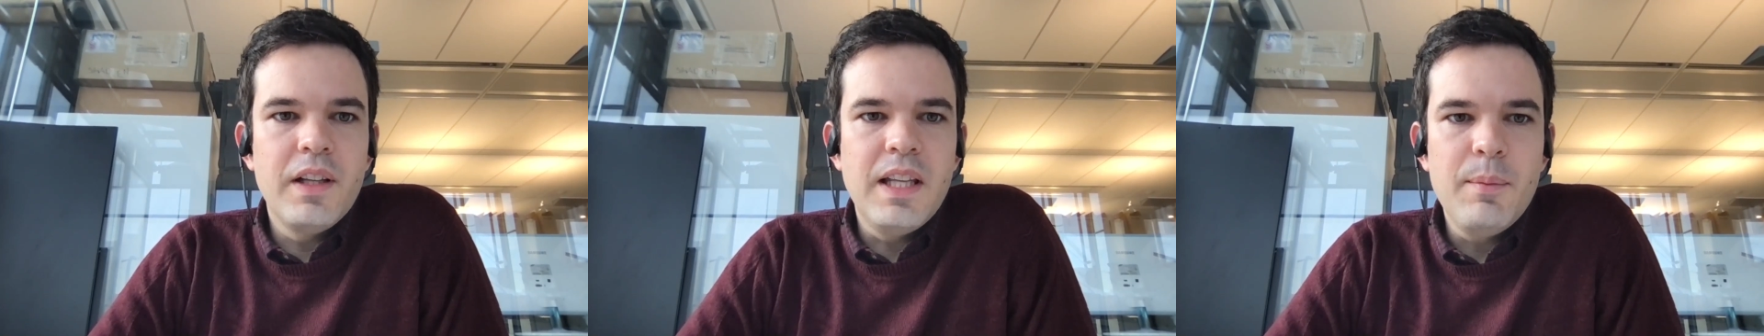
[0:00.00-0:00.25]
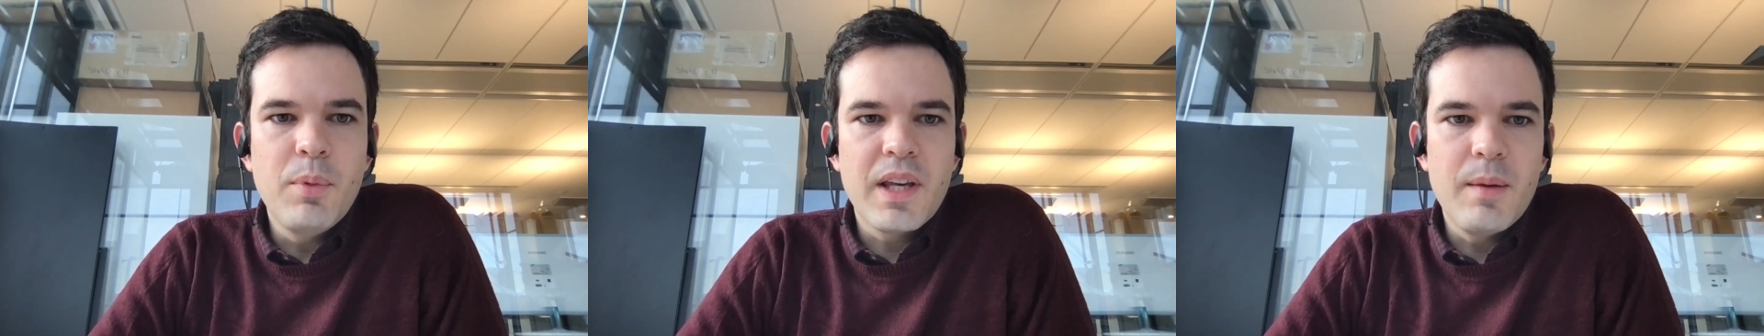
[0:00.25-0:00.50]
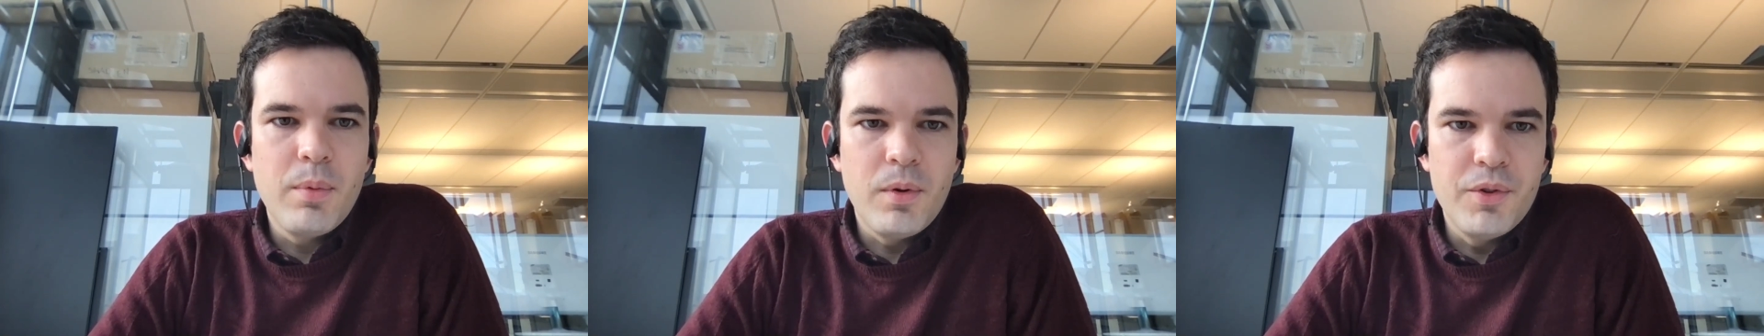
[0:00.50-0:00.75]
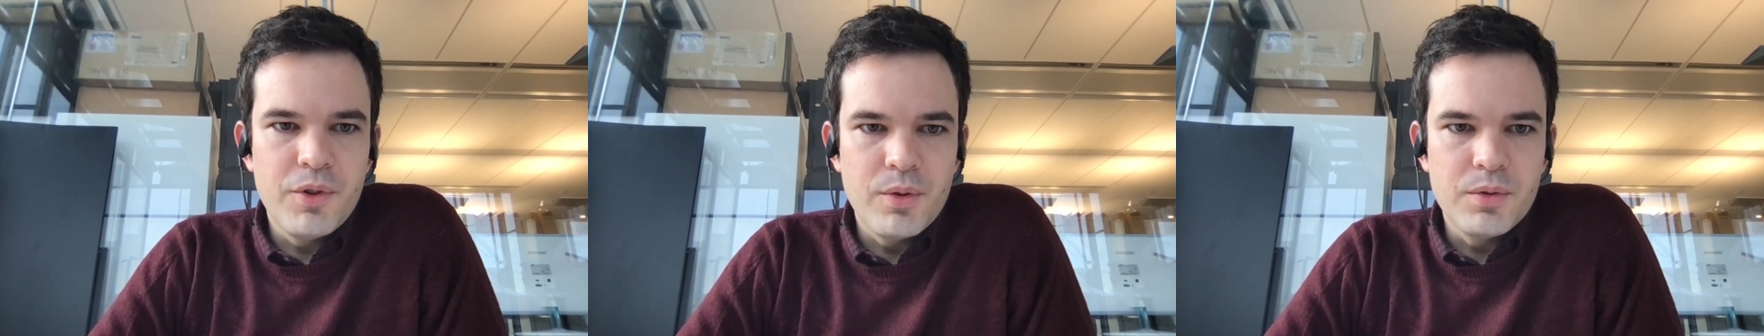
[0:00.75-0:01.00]
hippocampal
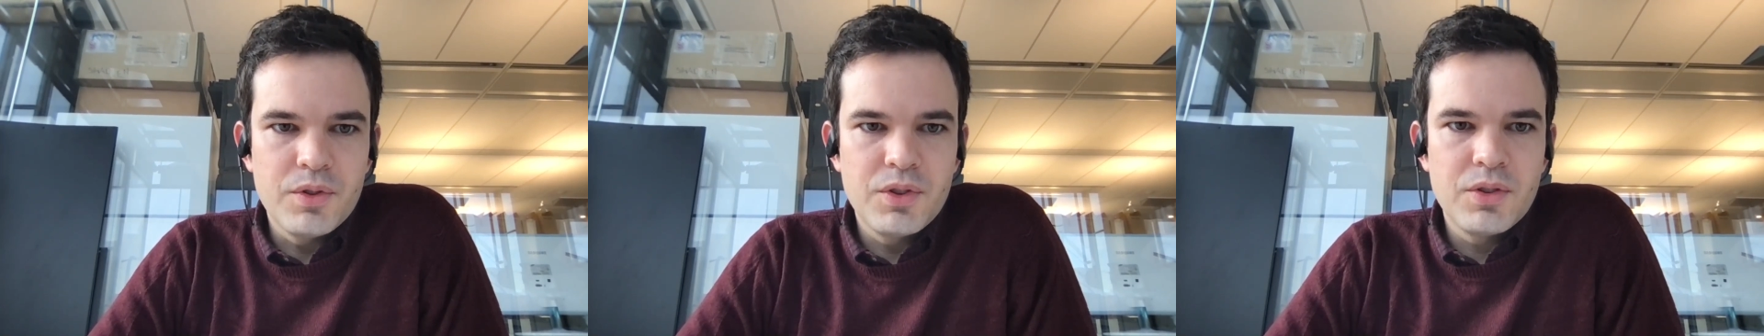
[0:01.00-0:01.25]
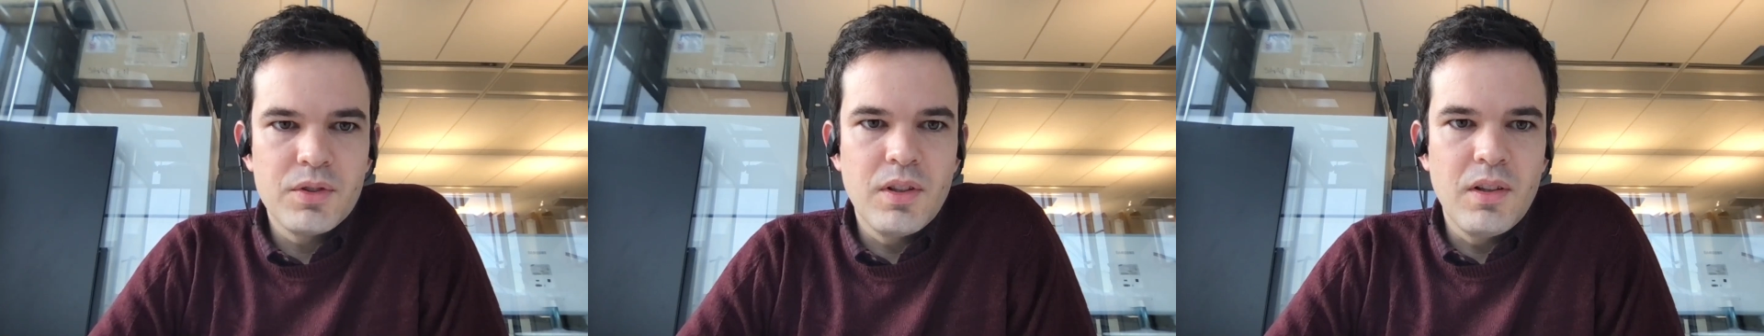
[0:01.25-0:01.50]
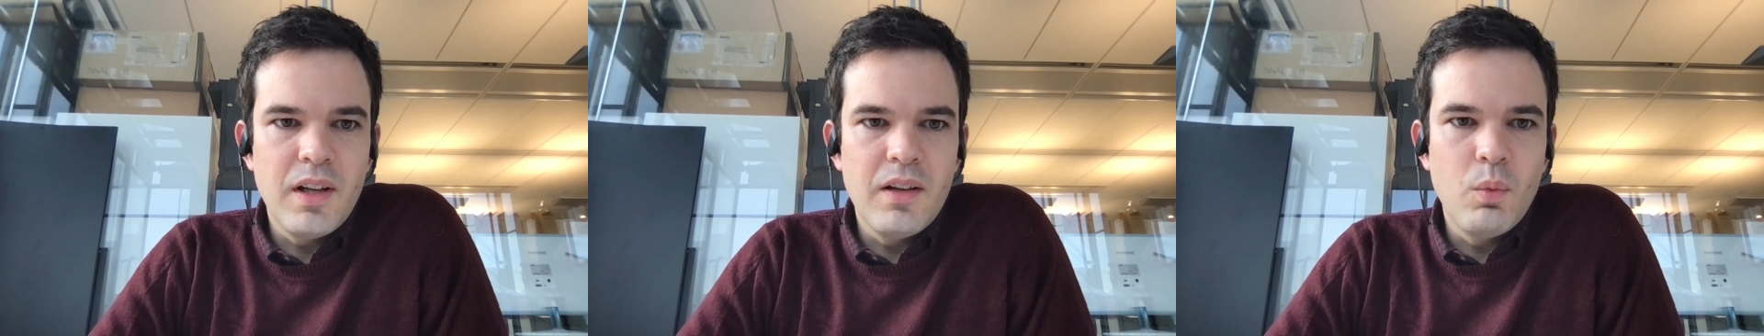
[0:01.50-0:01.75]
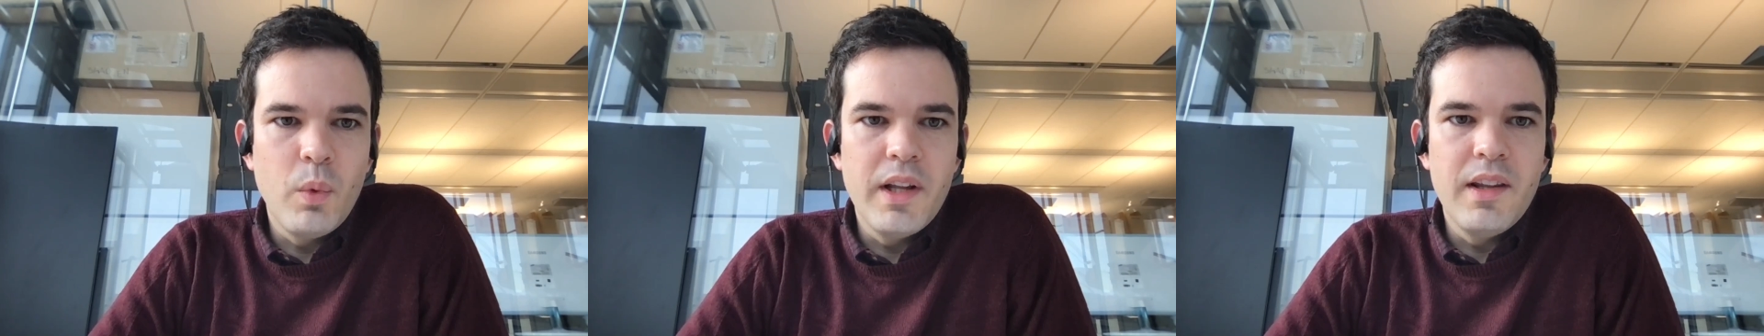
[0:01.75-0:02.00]
neurons
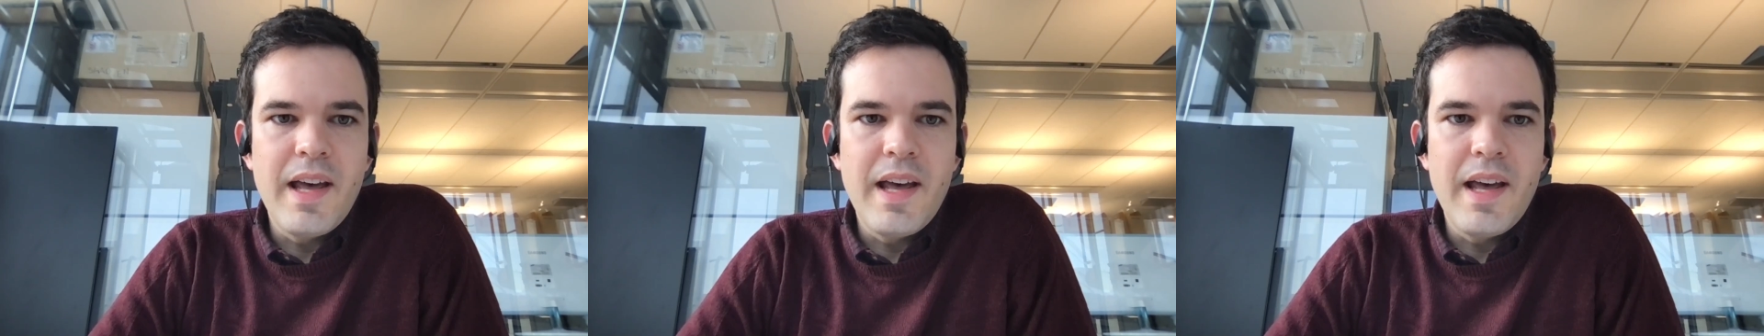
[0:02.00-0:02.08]
when